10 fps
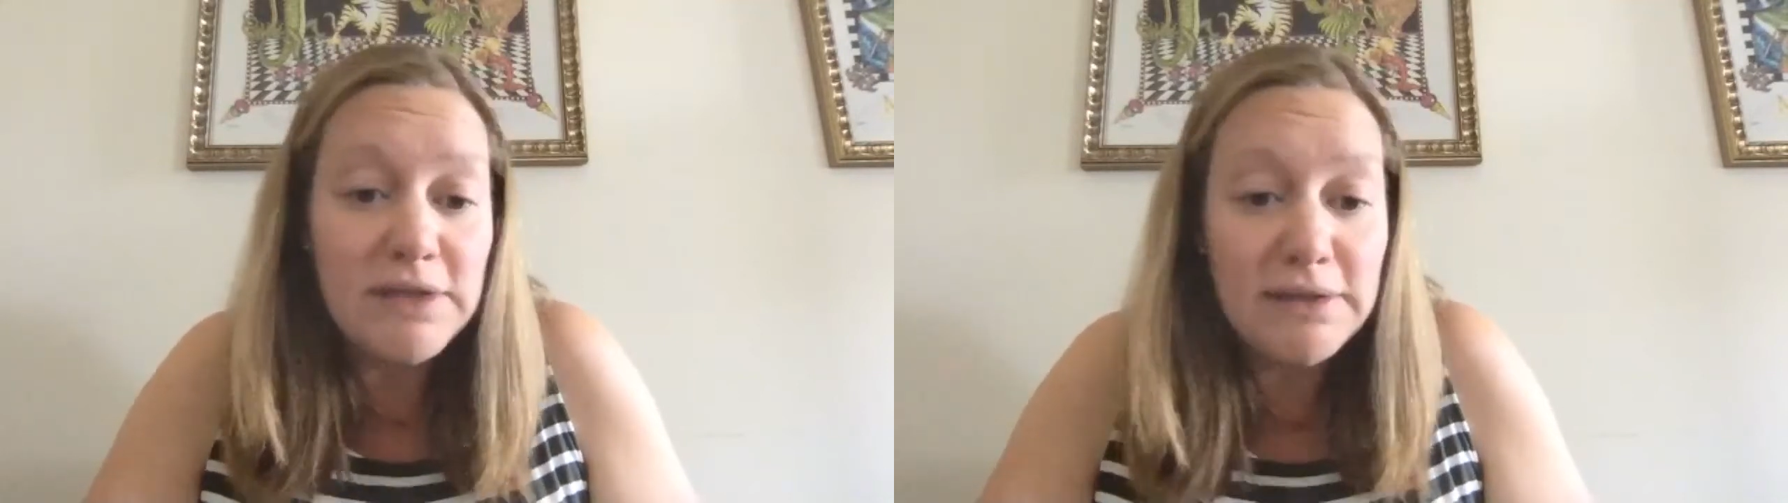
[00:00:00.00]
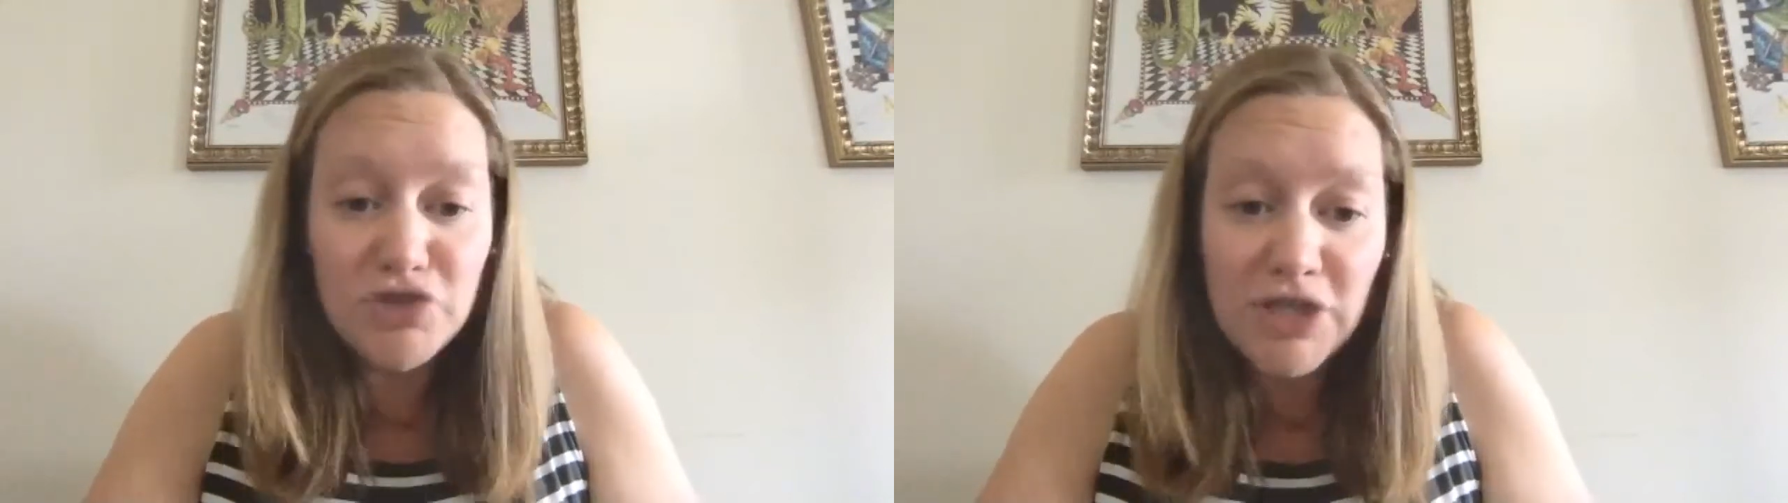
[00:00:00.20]

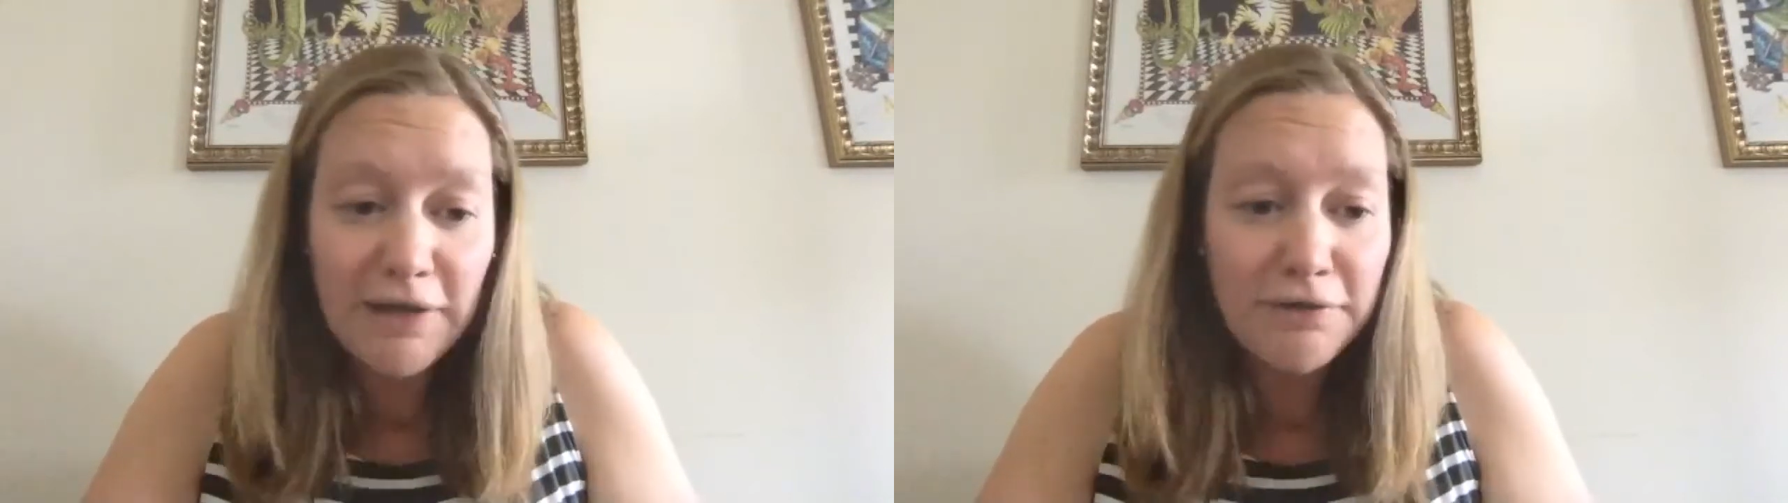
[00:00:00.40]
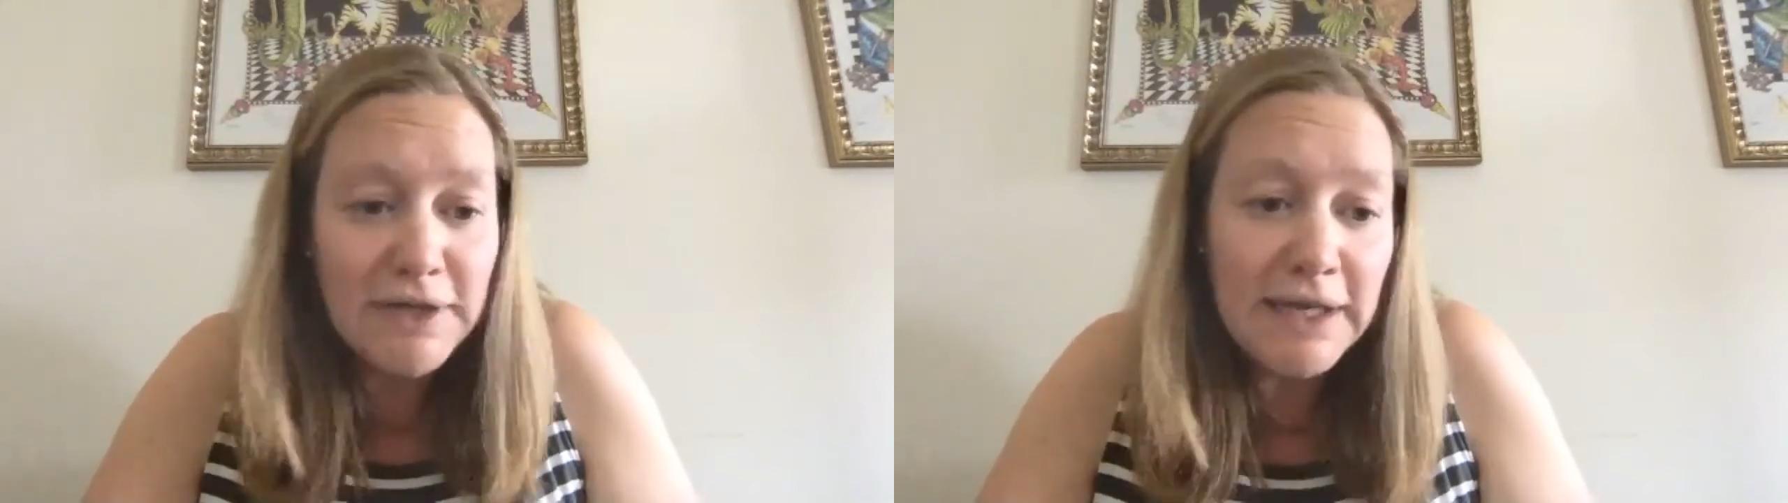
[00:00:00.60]

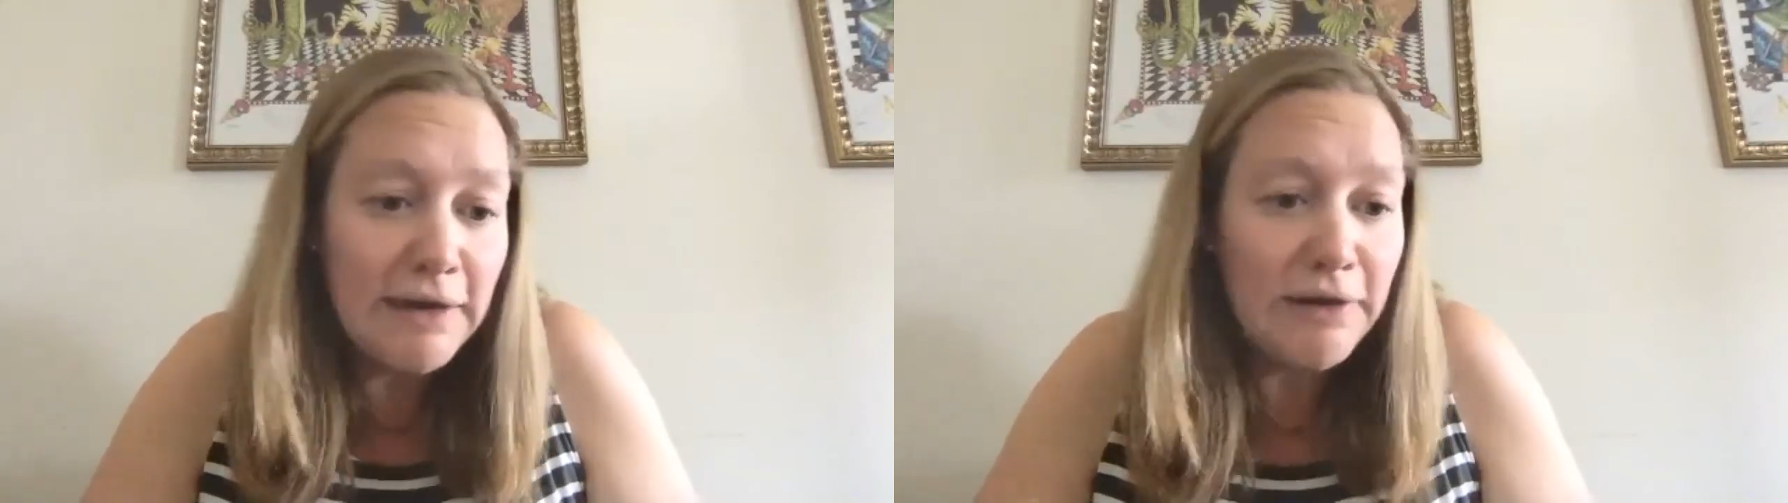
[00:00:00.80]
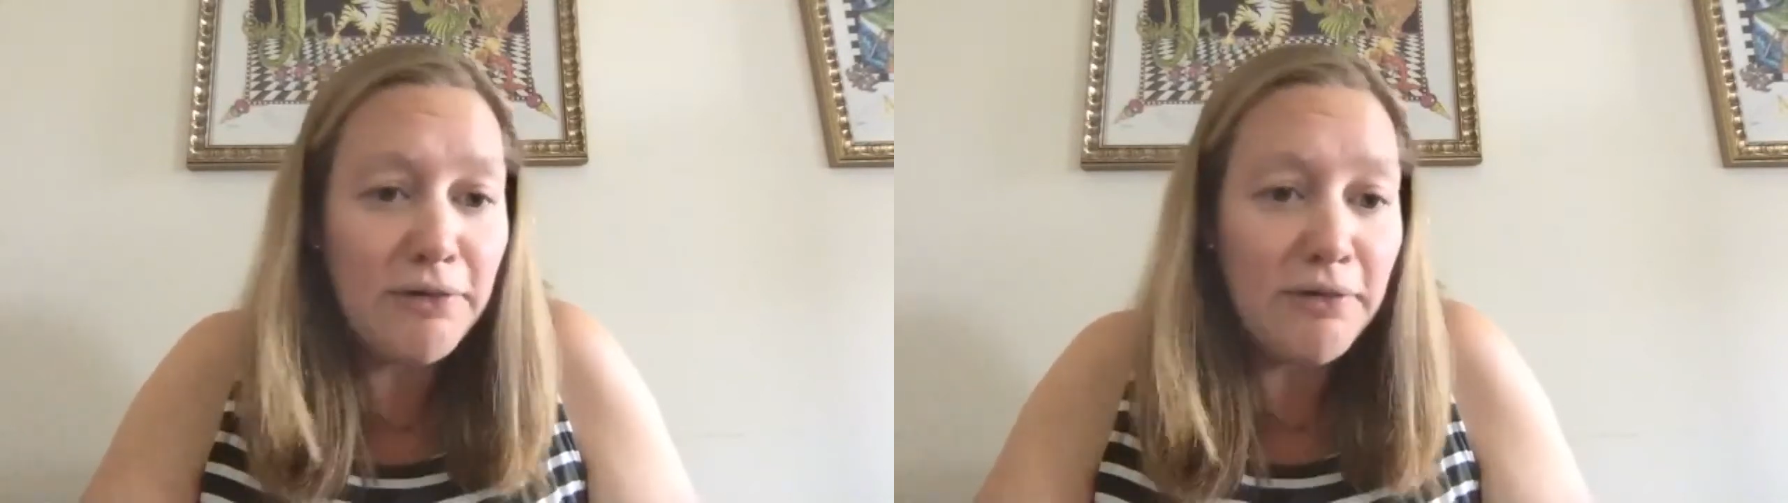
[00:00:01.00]

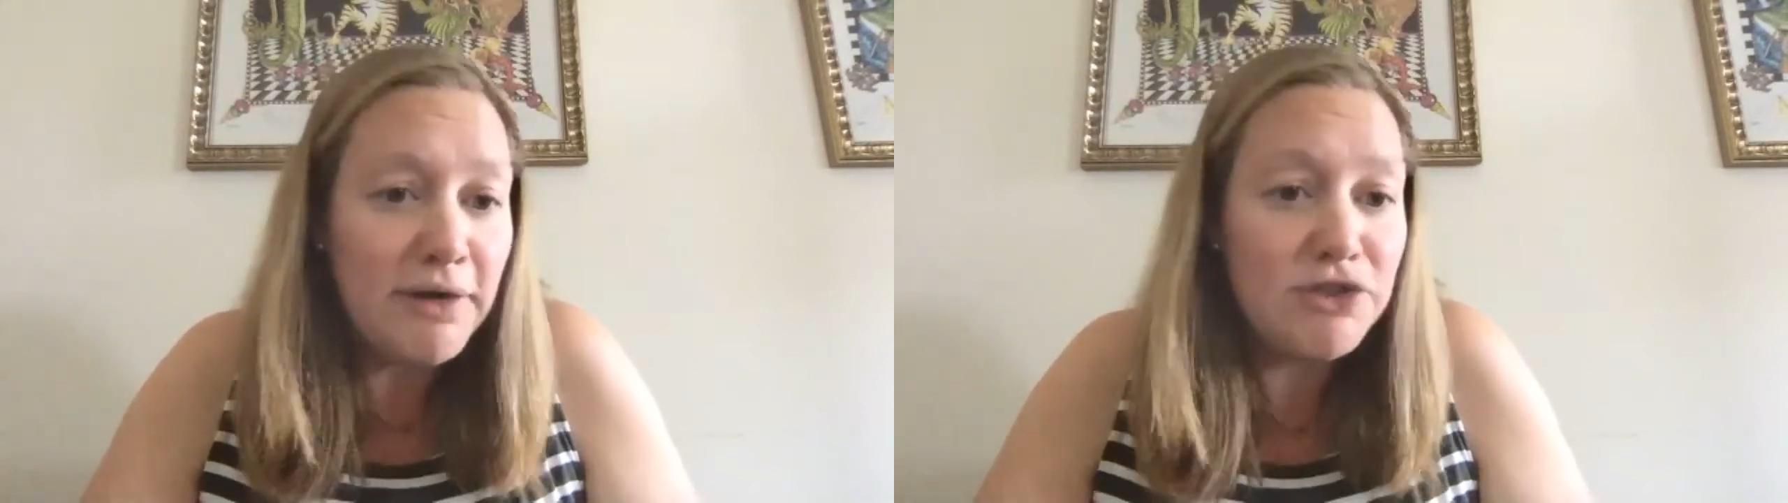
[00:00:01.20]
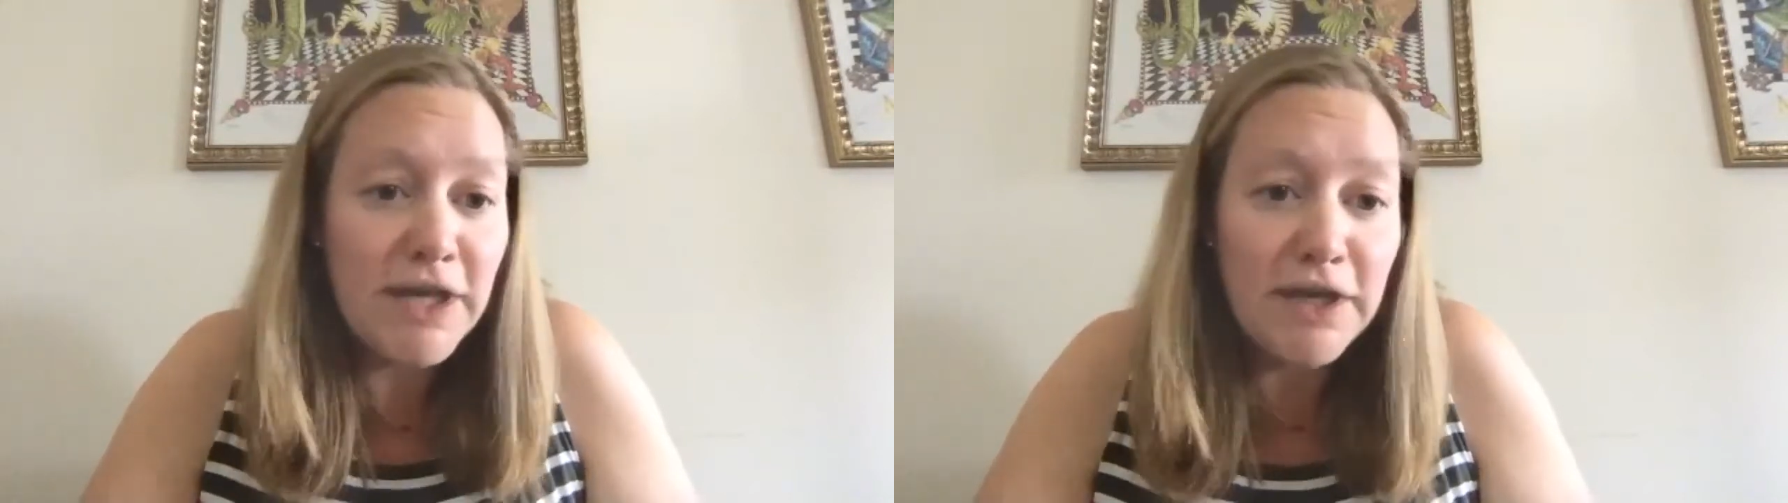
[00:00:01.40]
childcare
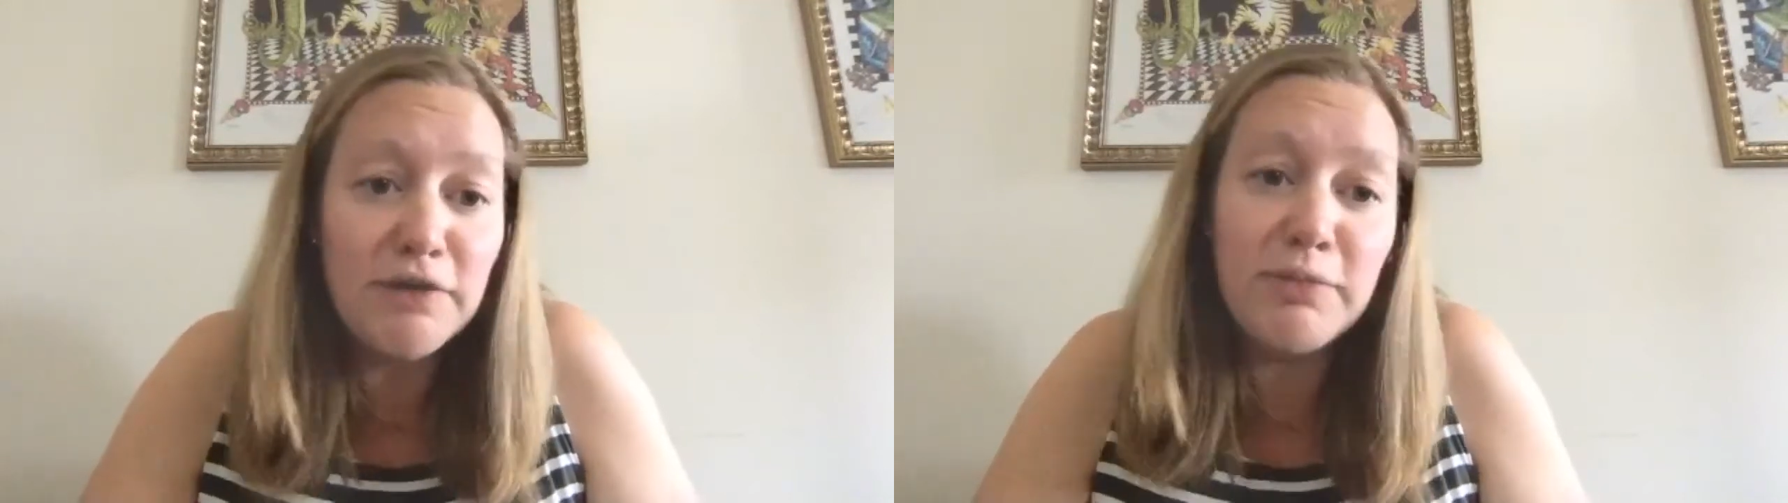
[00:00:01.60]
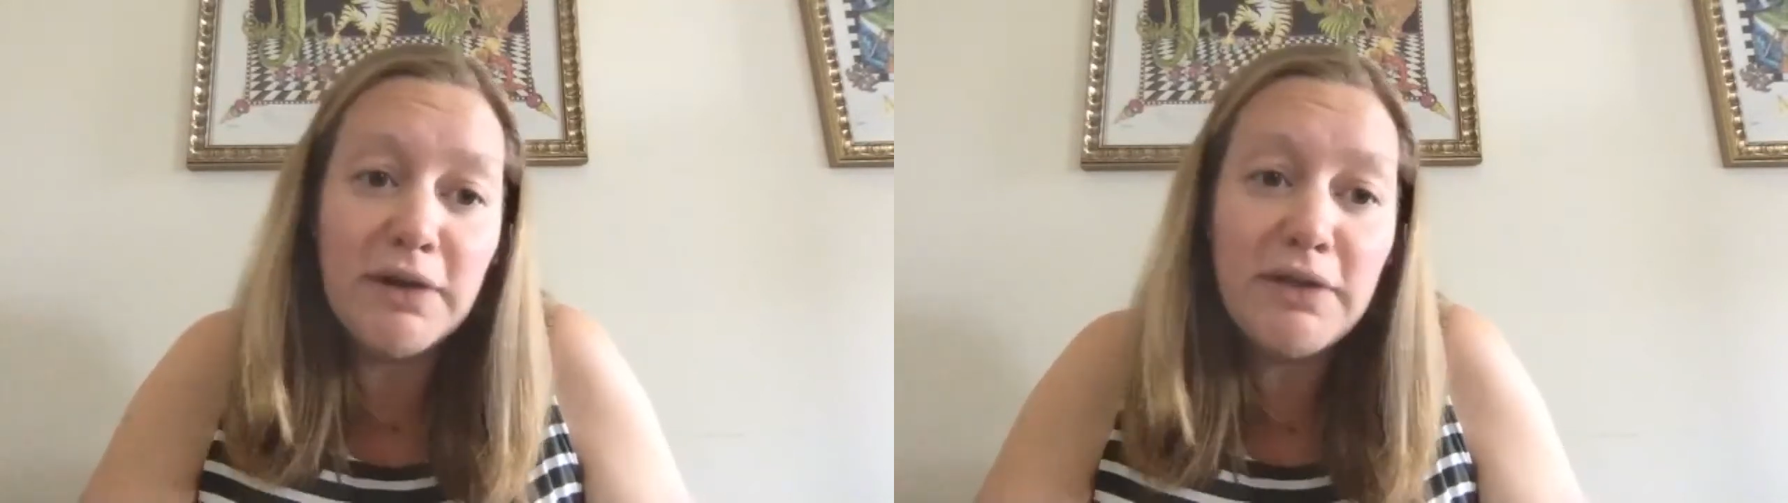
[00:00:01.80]
or
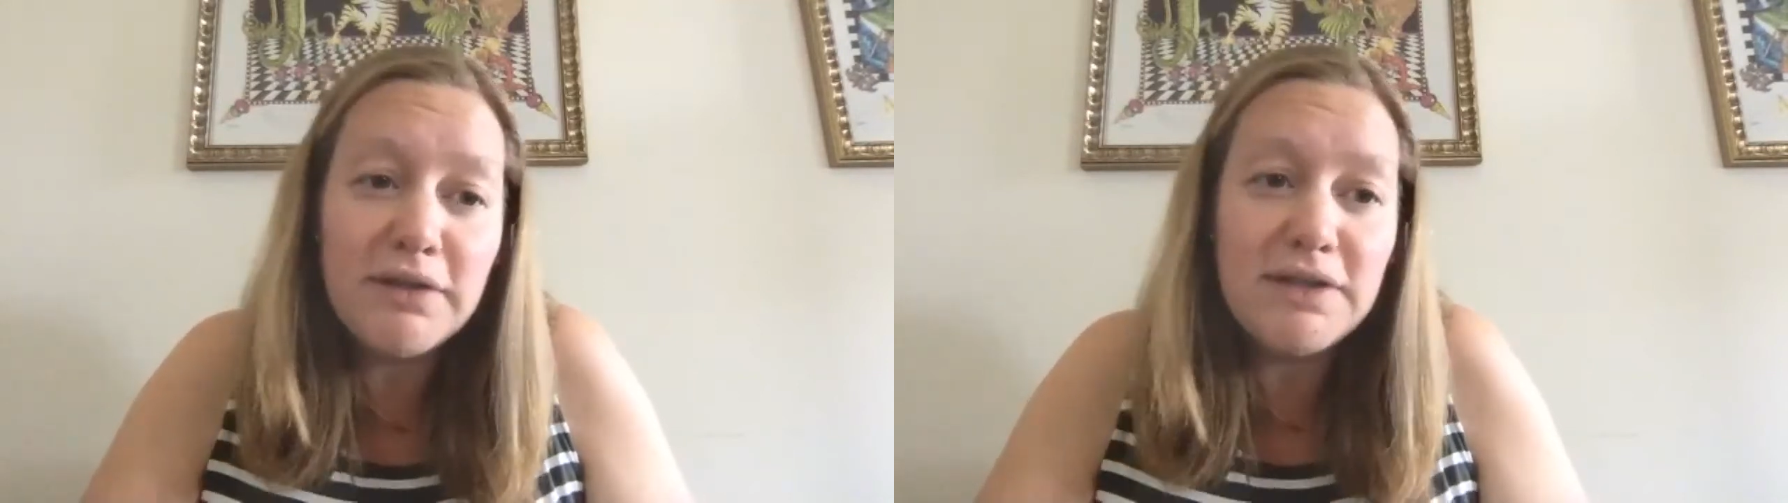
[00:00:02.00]
childbirth